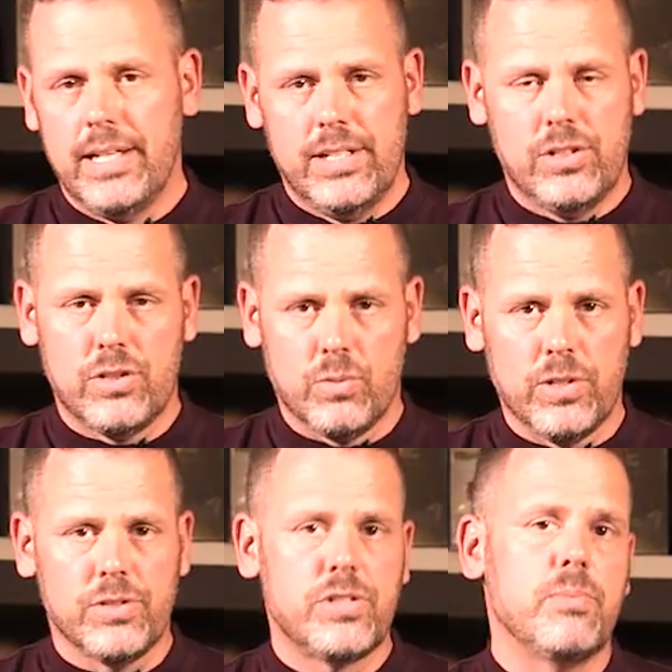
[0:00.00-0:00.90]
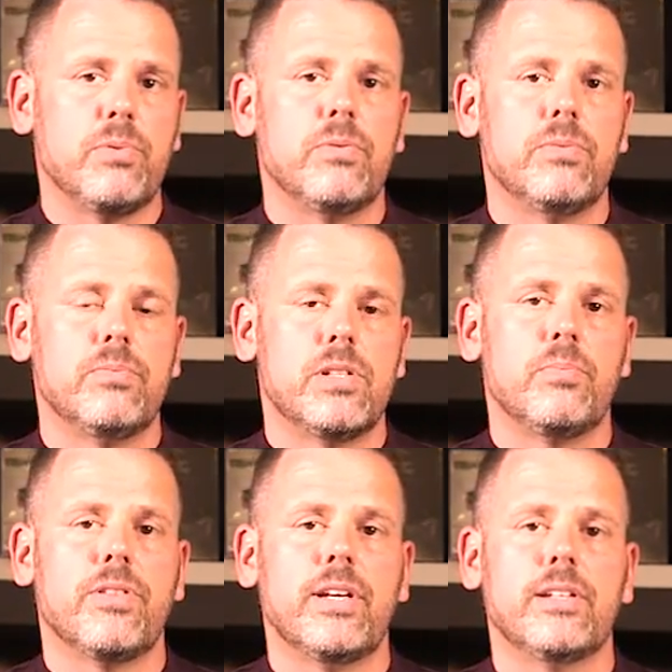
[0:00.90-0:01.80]
It's just a real simple
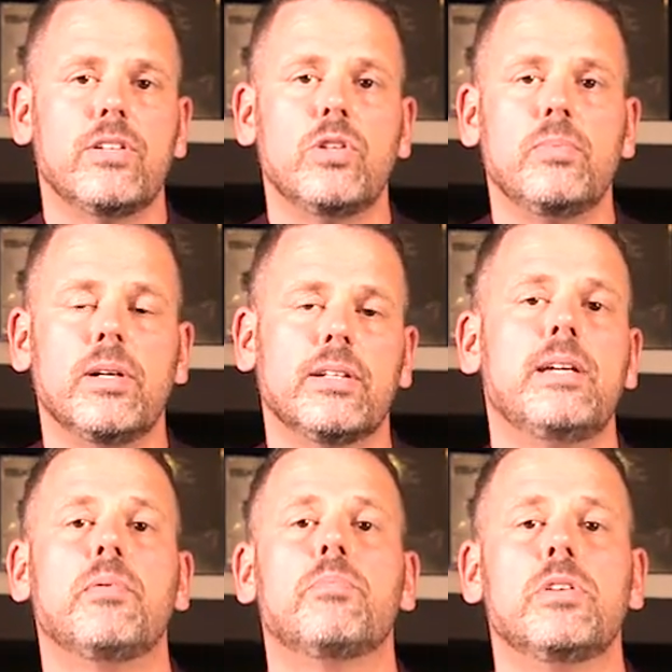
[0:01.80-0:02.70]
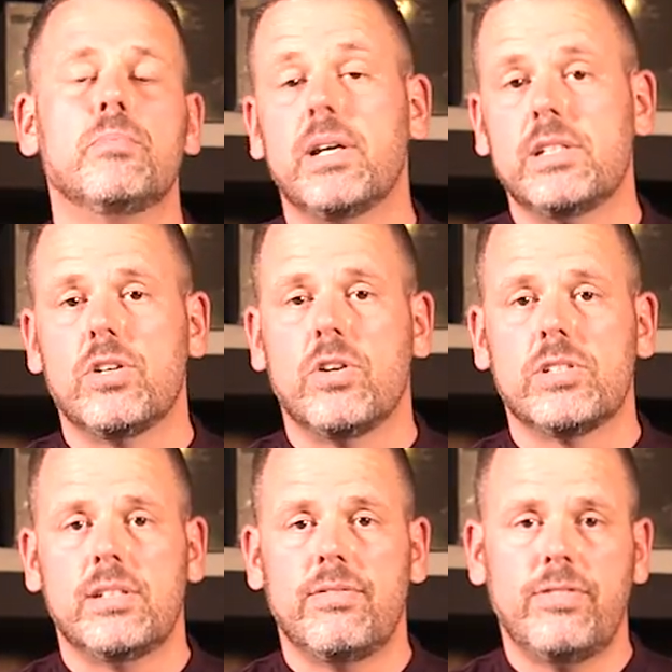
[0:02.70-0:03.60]
thing to do to be able to keep up with your buddy's dogs
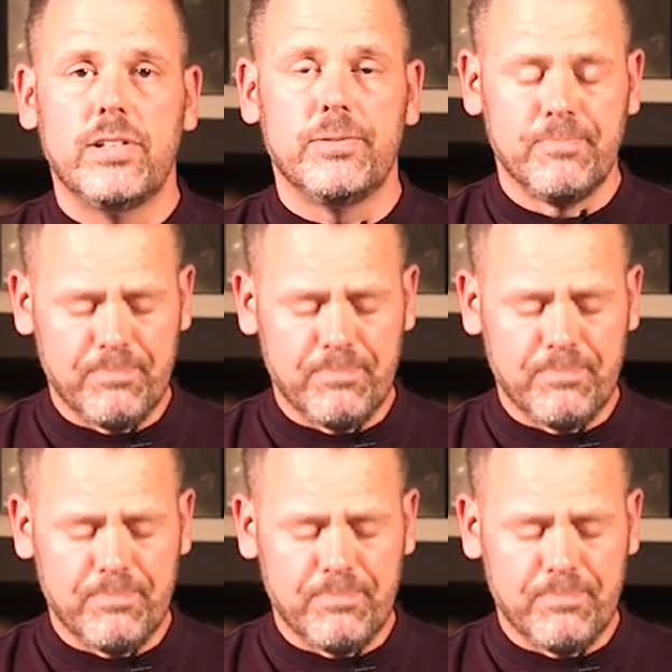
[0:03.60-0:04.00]
in the field.